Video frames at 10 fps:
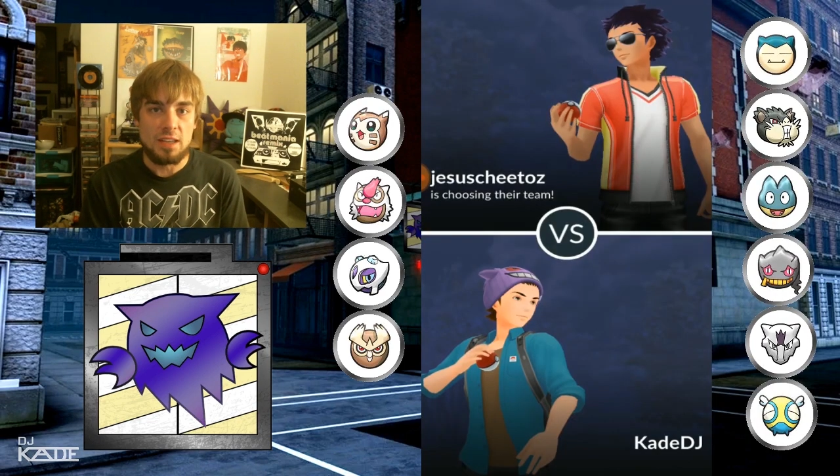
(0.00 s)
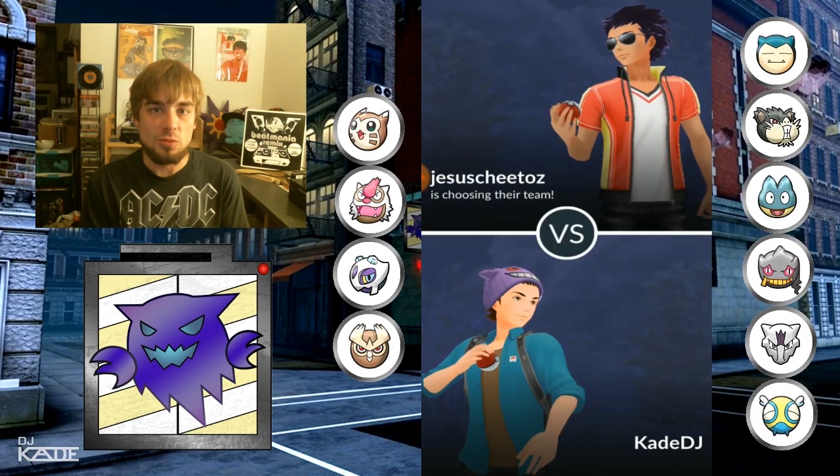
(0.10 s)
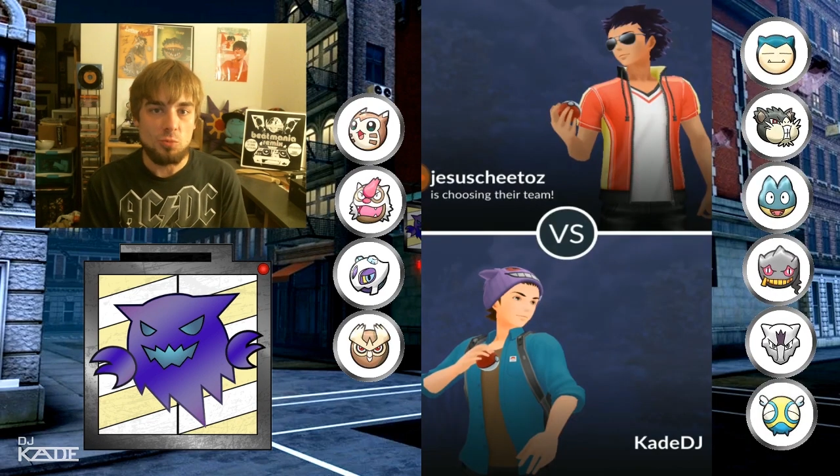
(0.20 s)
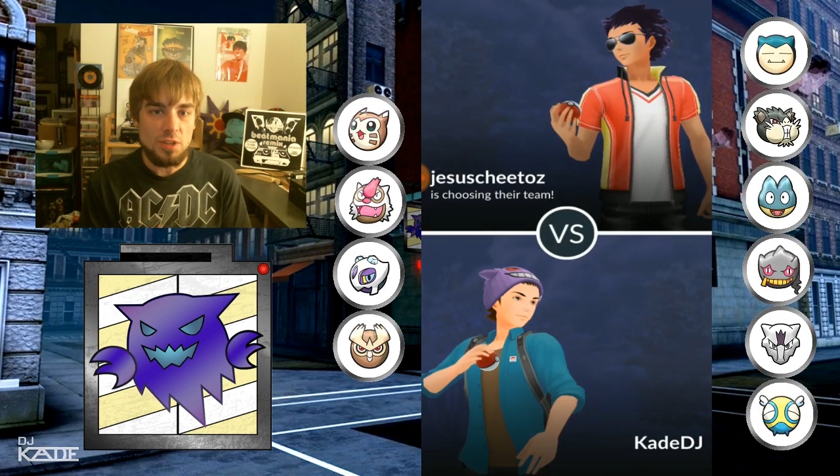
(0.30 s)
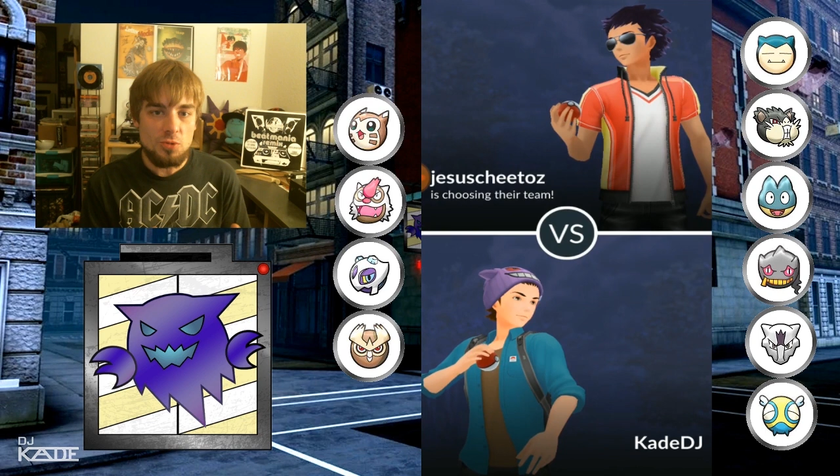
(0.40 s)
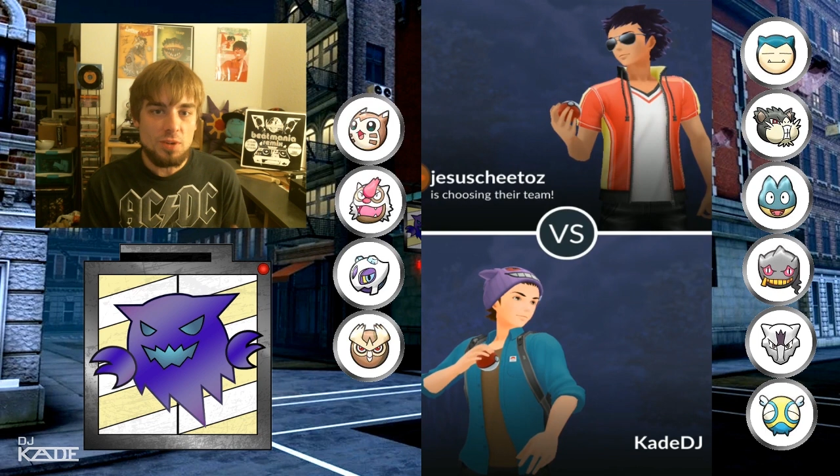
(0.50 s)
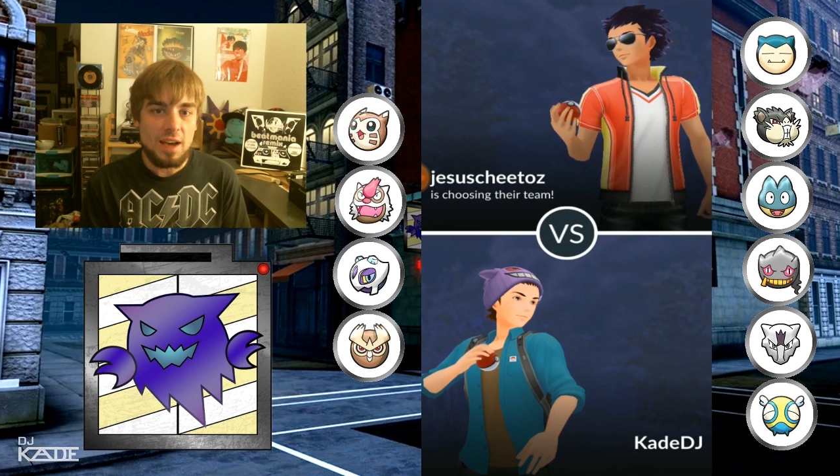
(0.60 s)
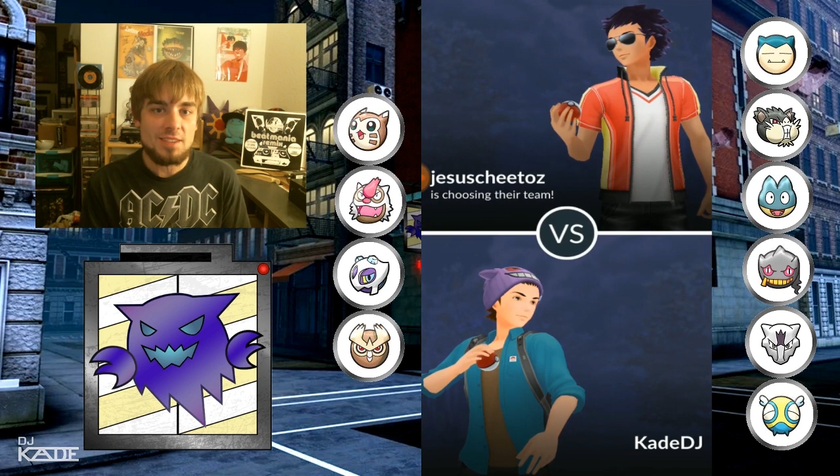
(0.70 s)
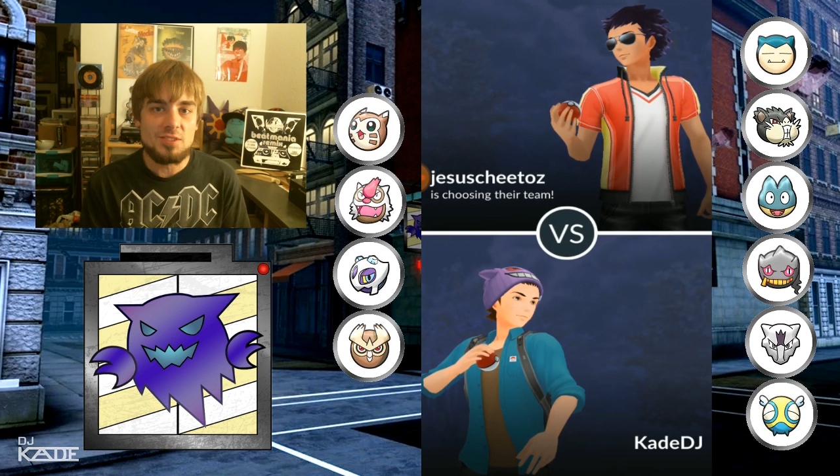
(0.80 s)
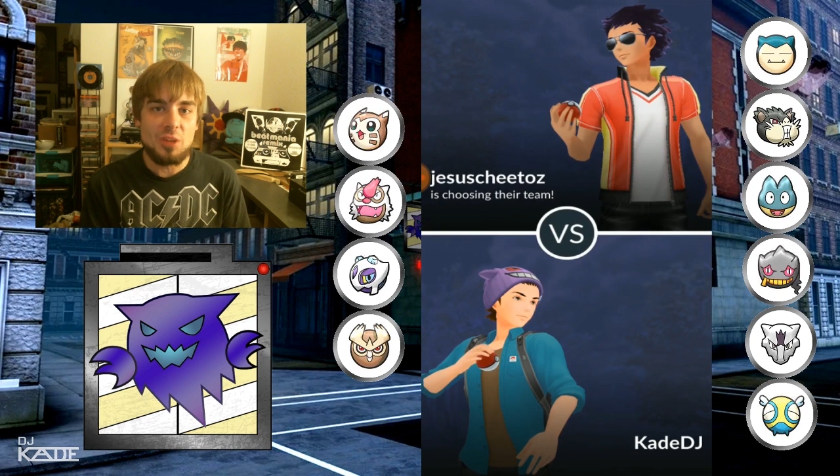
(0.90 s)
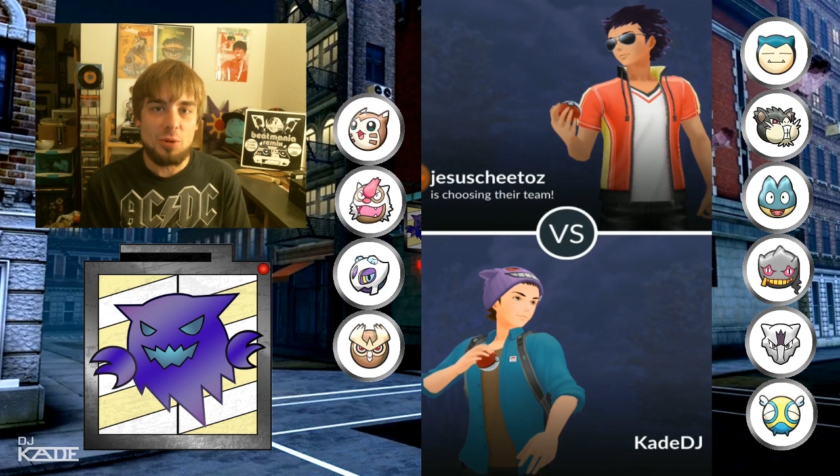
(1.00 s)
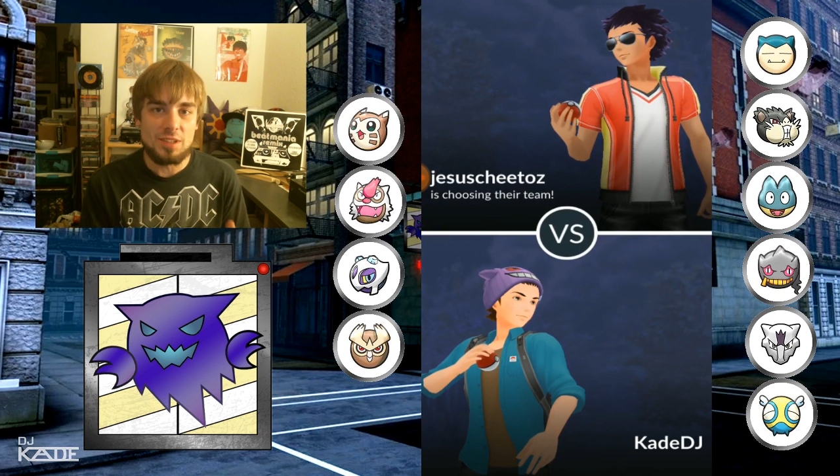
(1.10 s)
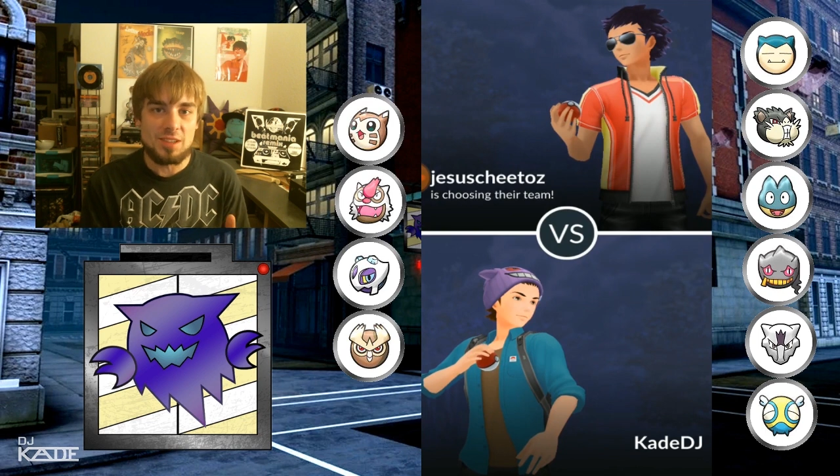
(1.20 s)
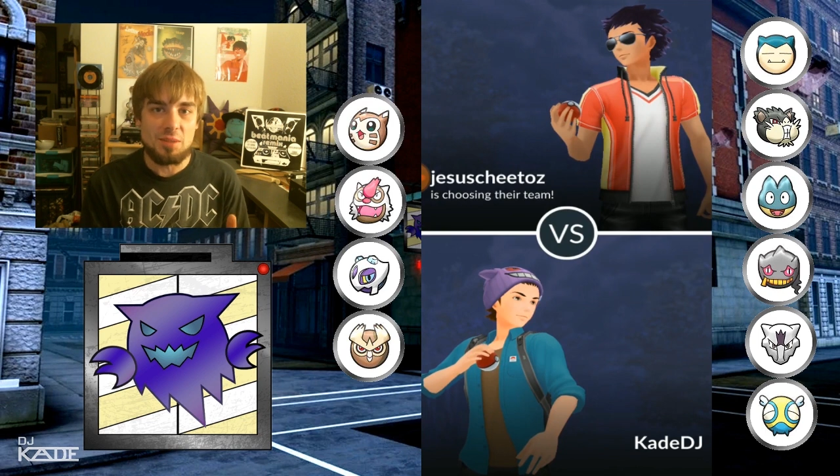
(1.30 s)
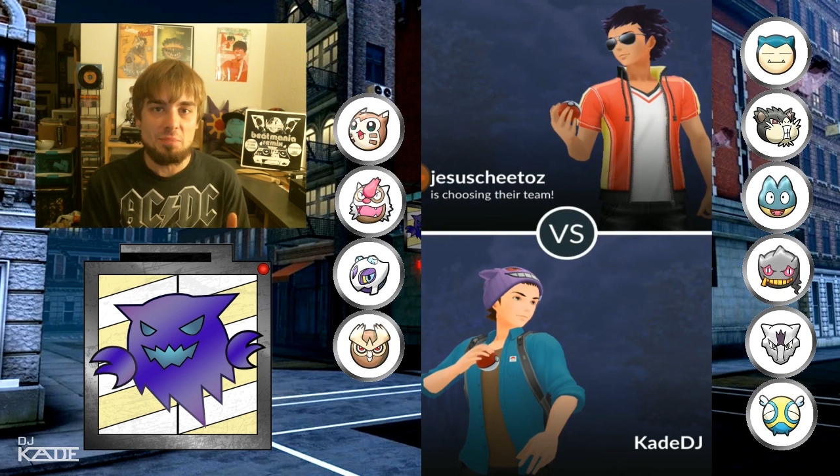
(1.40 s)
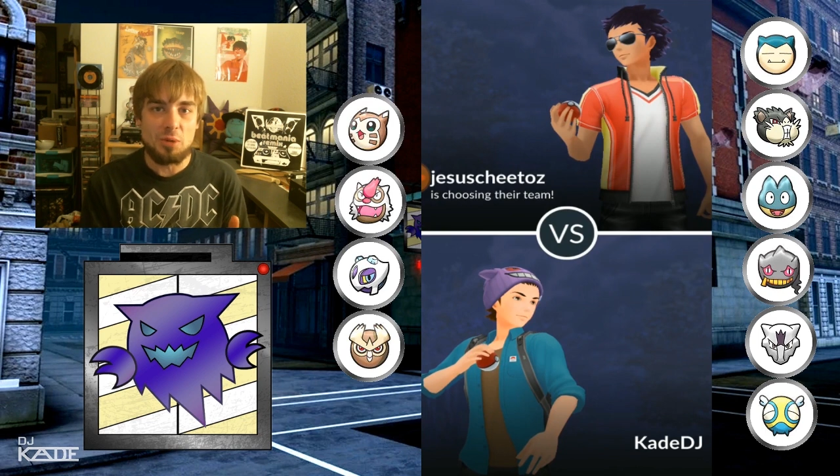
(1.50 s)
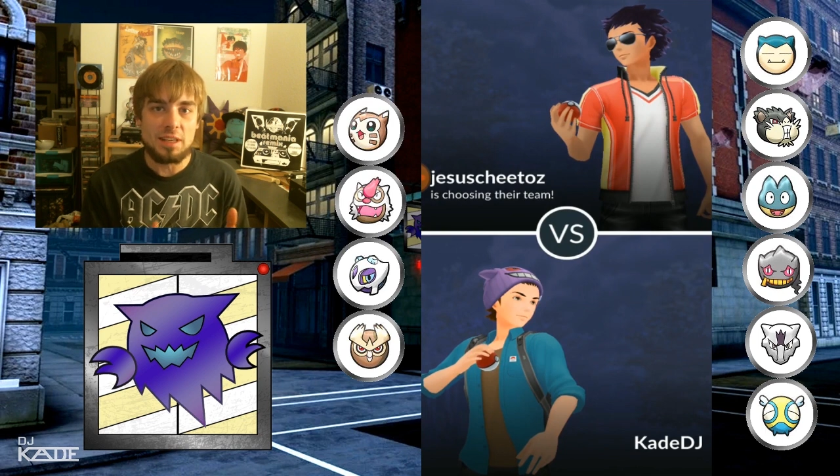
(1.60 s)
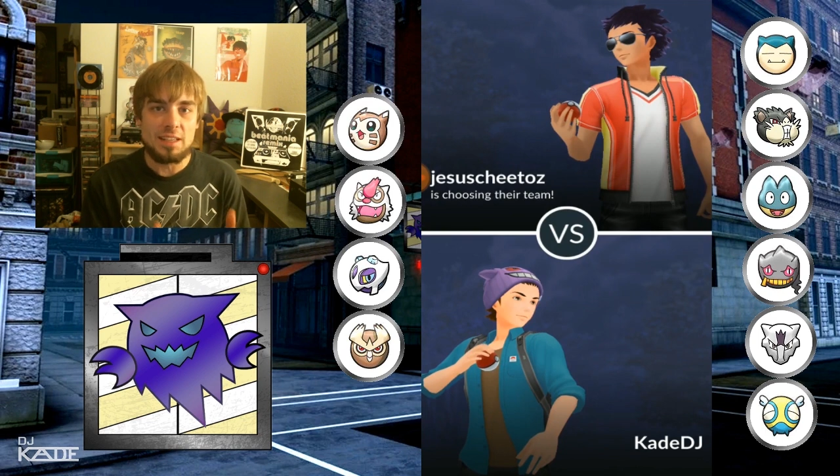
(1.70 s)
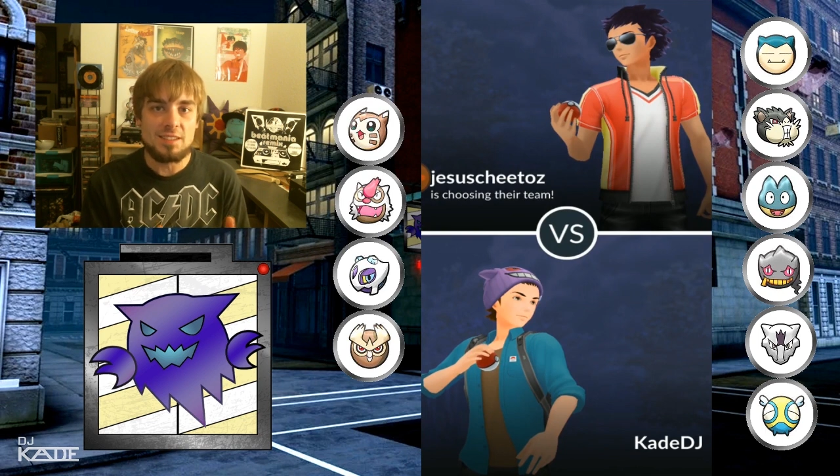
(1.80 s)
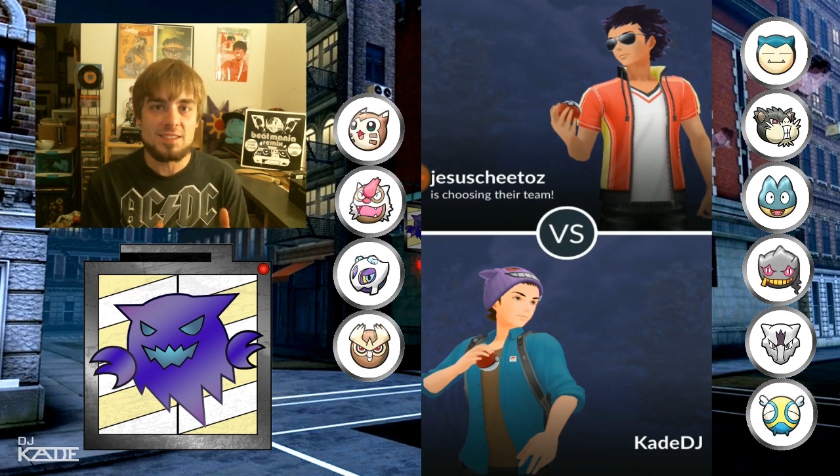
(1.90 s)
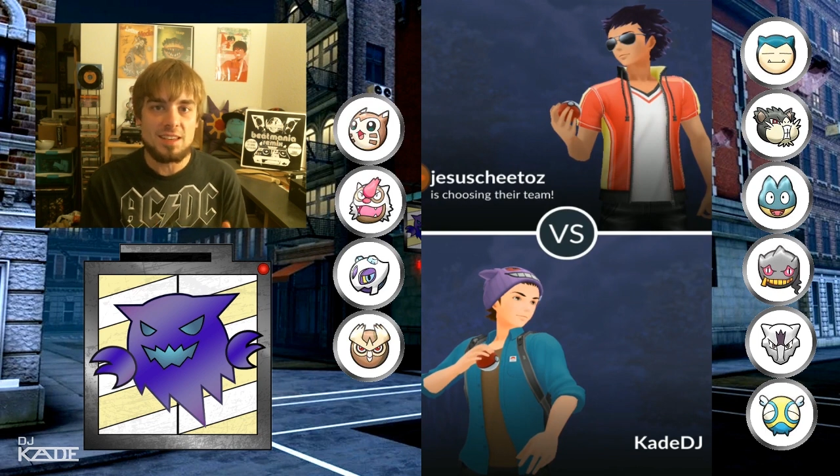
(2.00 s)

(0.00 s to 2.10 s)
and what do you guys notice about his